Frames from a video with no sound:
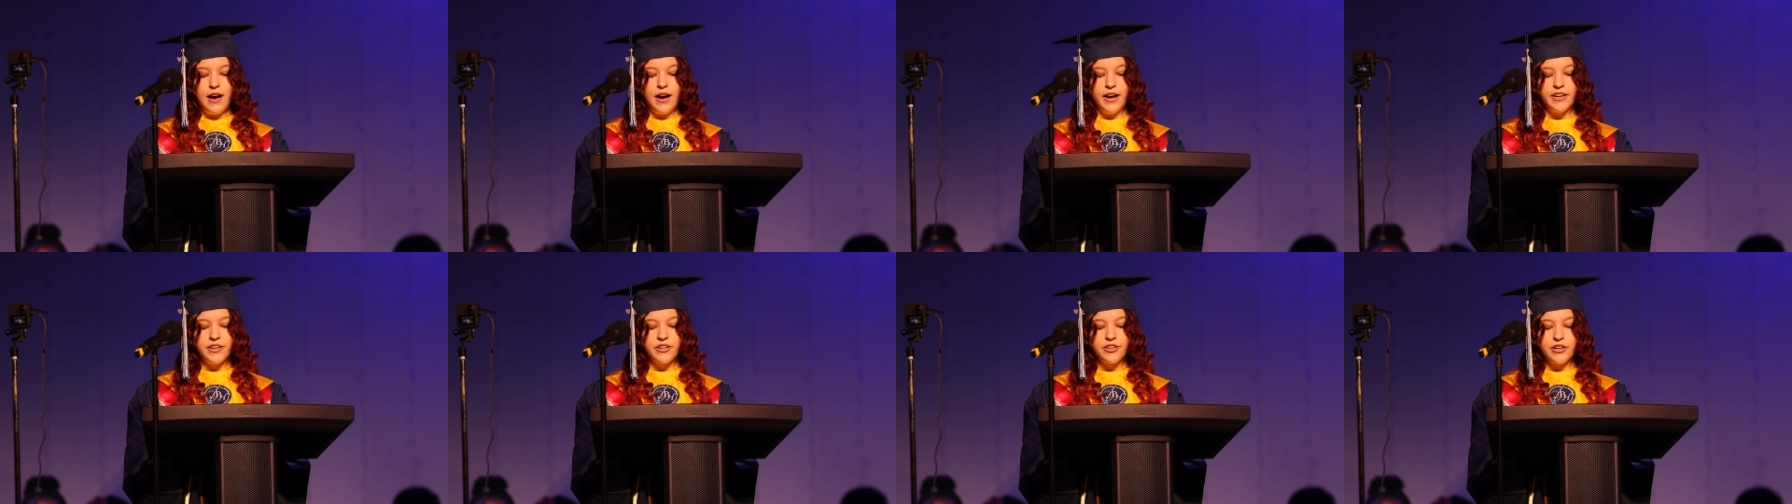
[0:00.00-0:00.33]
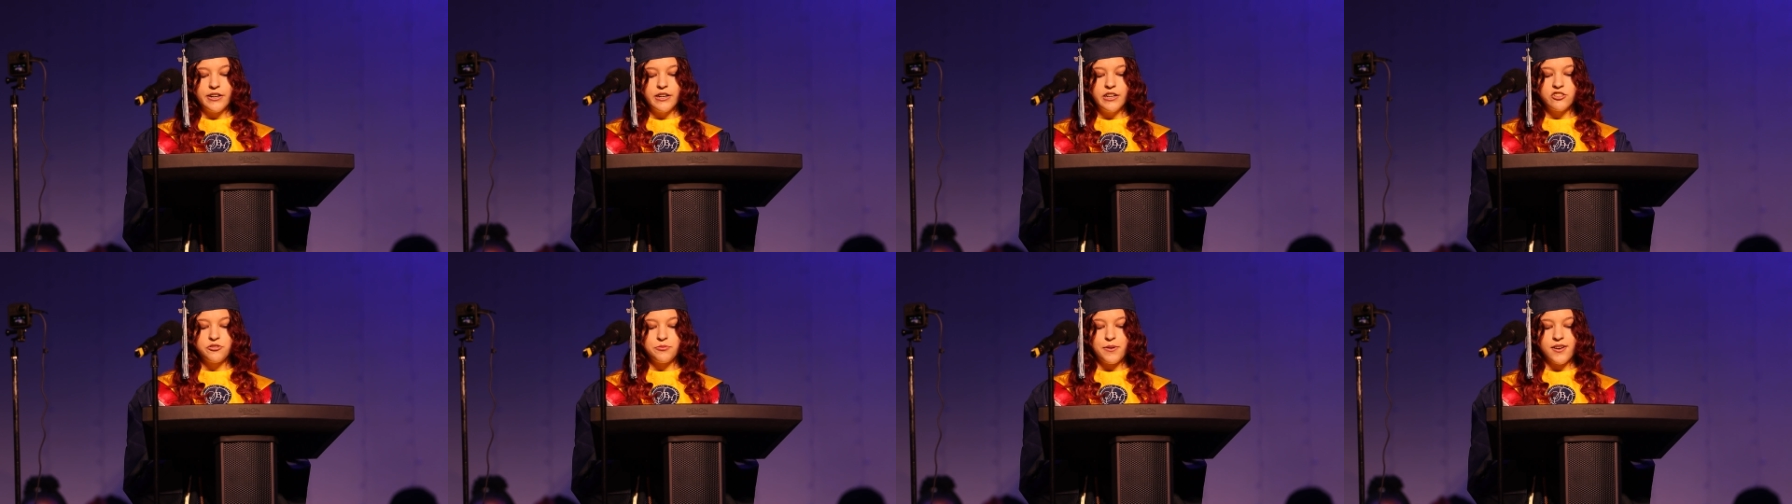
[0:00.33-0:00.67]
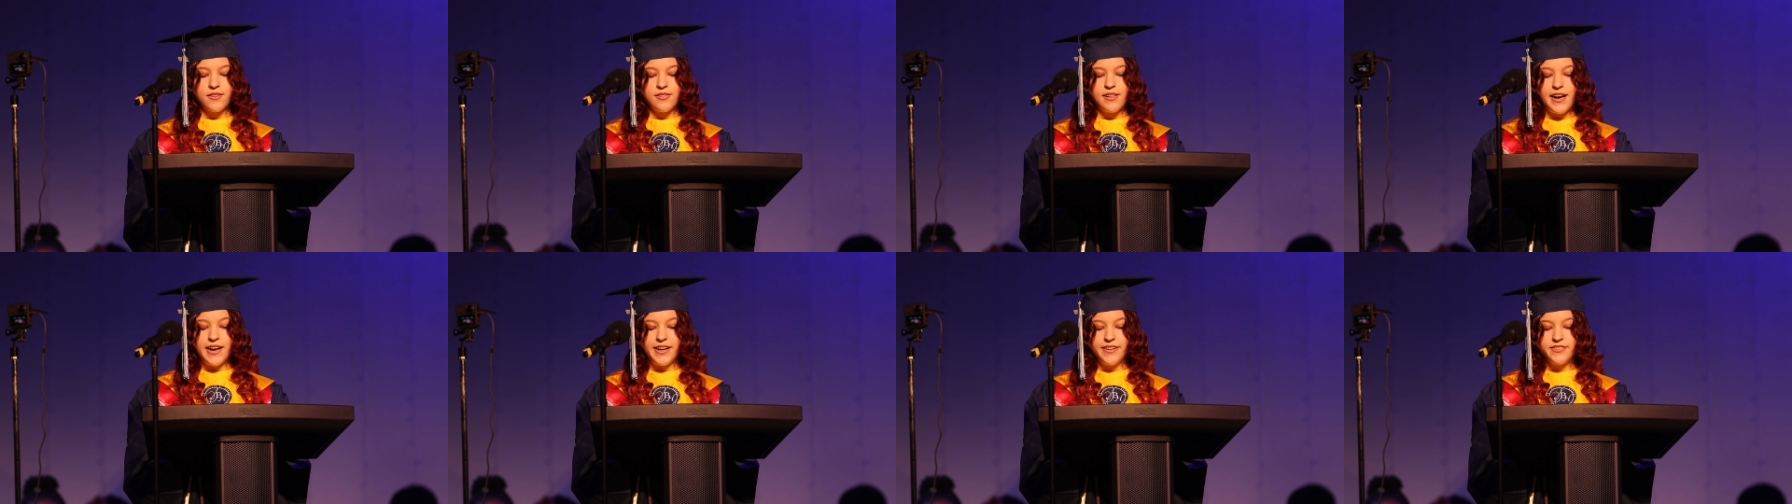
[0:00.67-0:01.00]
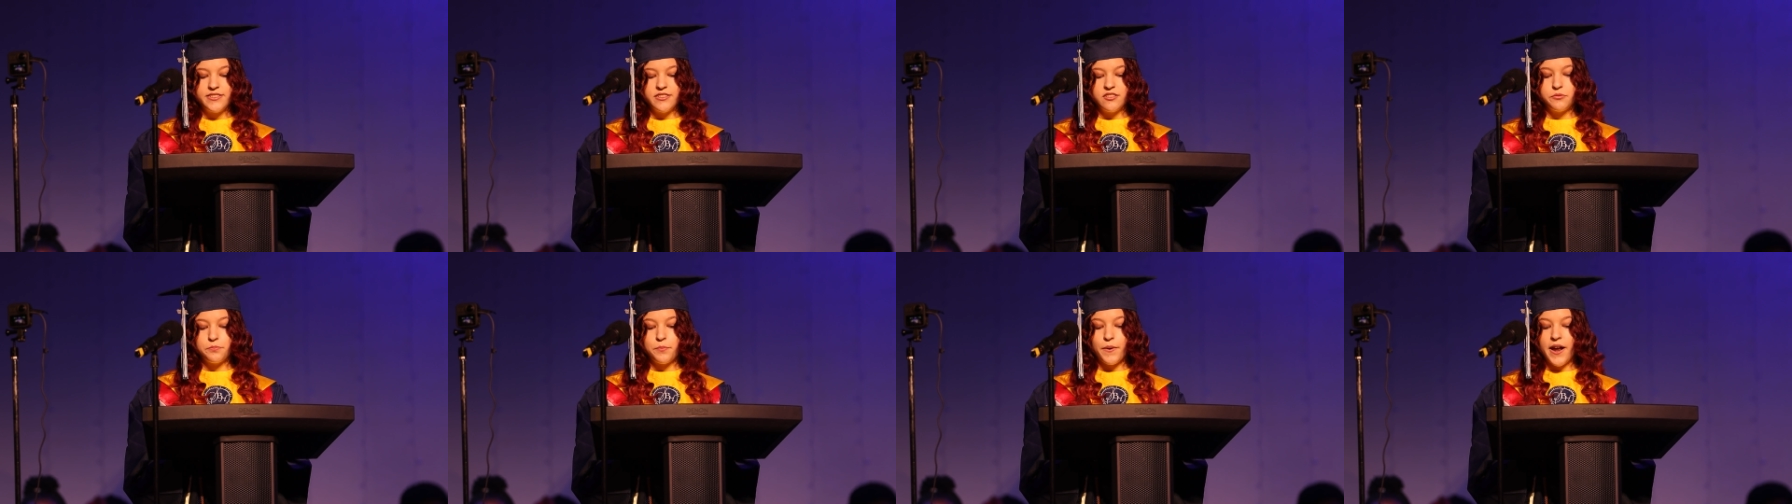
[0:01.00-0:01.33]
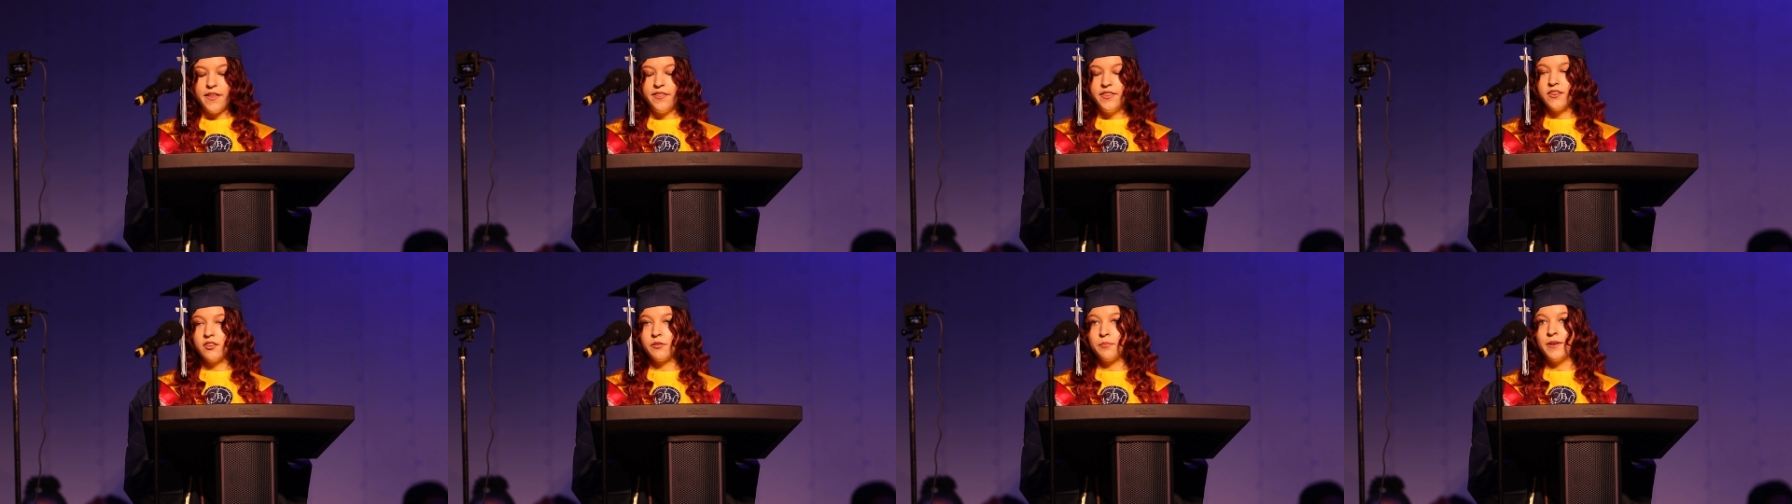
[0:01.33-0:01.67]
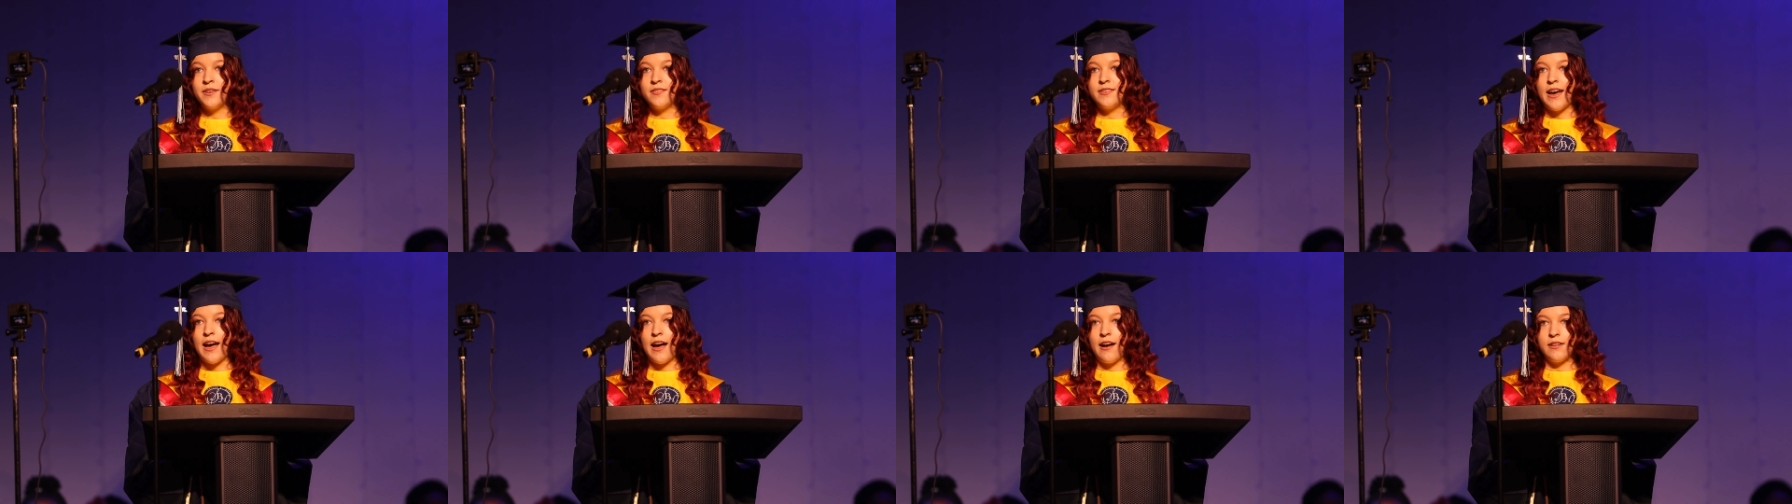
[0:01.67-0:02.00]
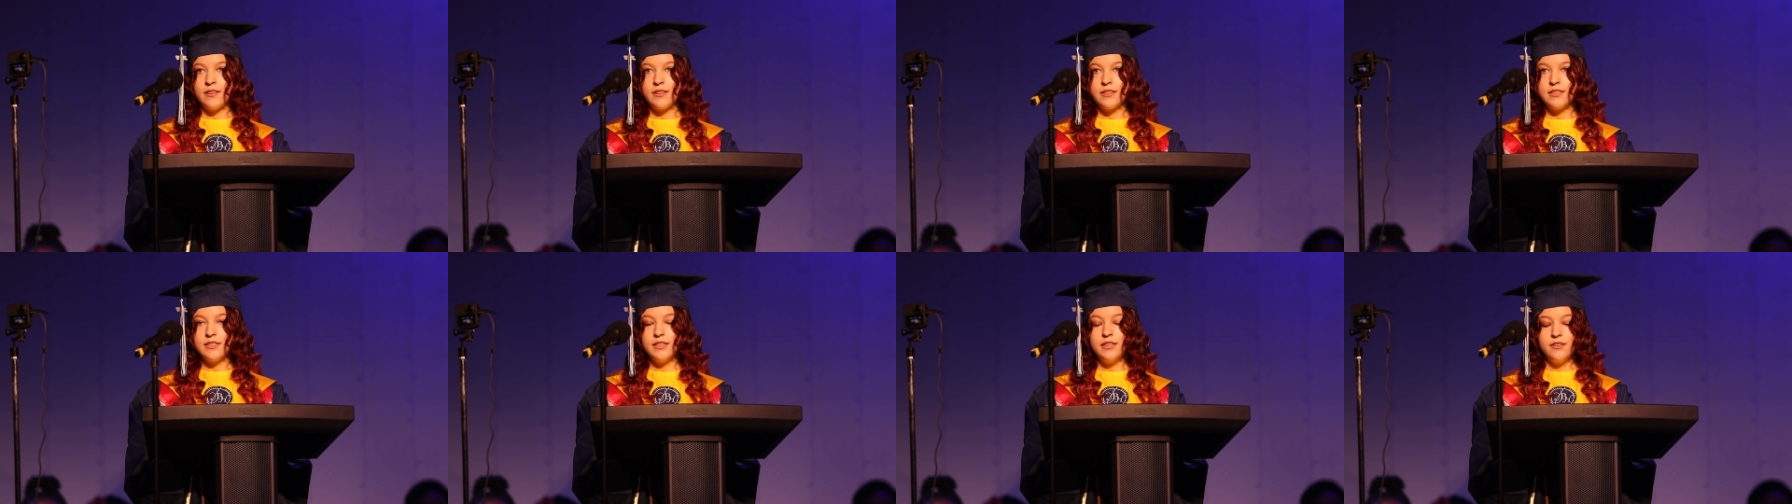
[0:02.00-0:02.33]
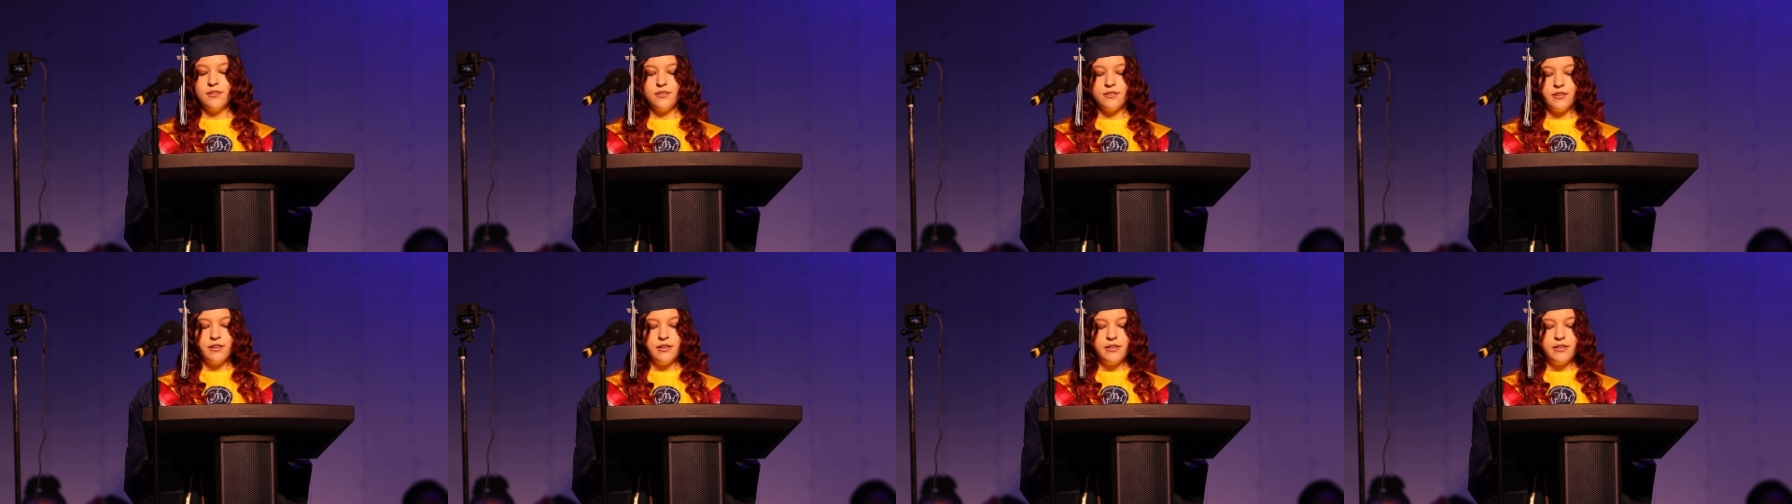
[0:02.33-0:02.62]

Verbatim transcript: I encourage my class to spread this mentality,